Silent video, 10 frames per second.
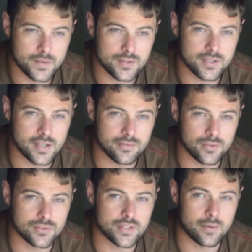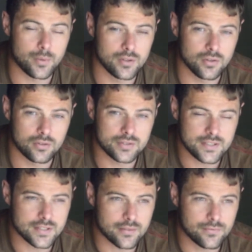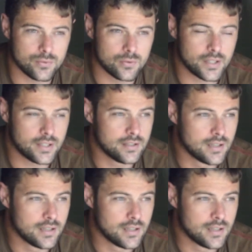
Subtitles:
Steve, who's down by the lodge, he's out of 40,